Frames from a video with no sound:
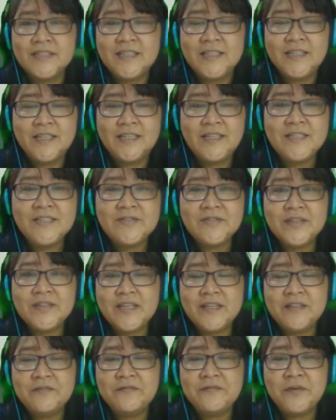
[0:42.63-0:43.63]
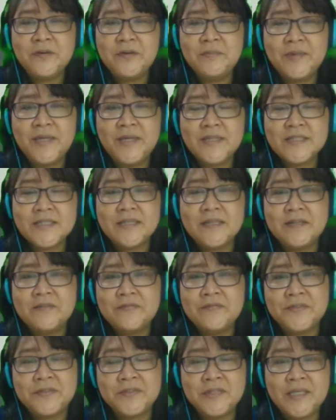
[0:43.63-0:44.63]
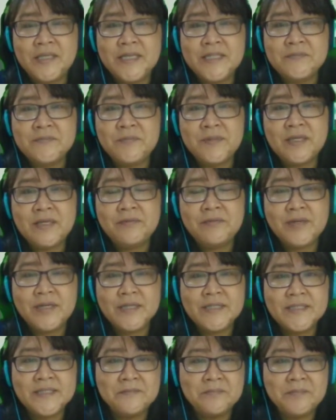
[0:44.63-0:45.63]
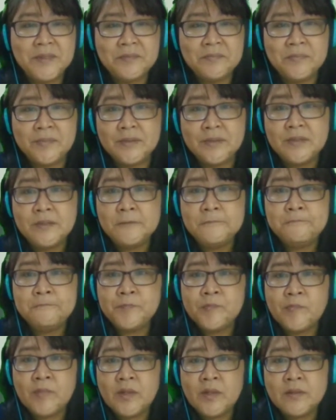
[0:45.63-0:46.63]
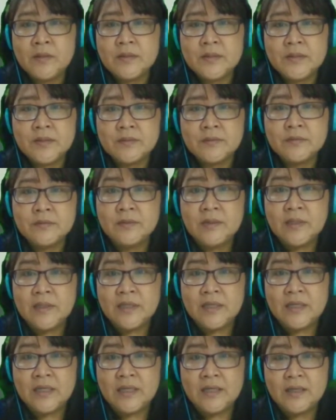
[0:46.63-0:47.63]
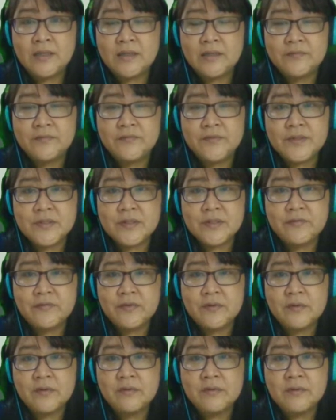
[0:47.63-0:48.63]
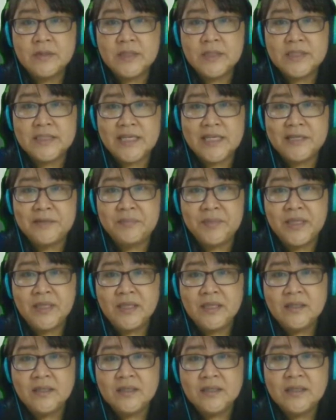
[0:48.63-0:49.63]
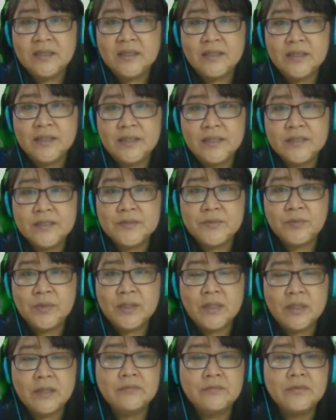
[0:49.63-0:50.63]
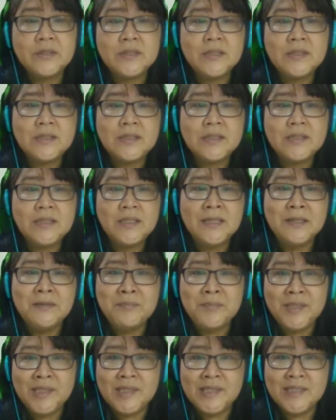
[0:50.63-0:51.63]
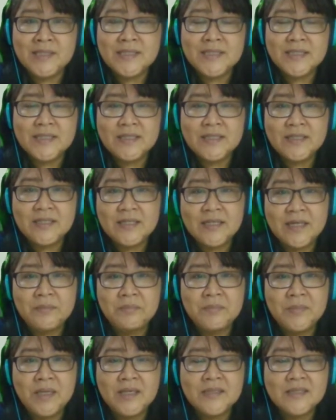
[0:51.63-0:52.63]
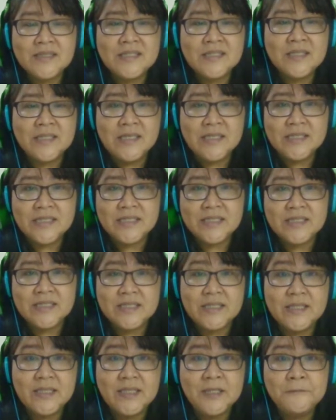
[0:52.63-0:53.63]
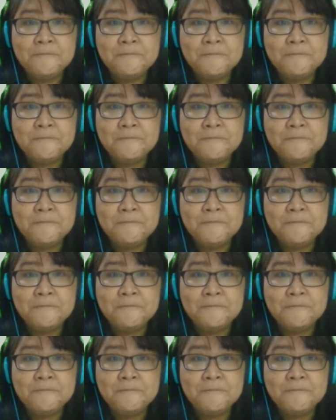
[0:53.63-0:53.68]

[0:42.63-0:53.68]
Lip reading: Let's look at the format for the SPM writing paper. So, first of all, the timing. It is 1 hour 30 minutes and marks 60.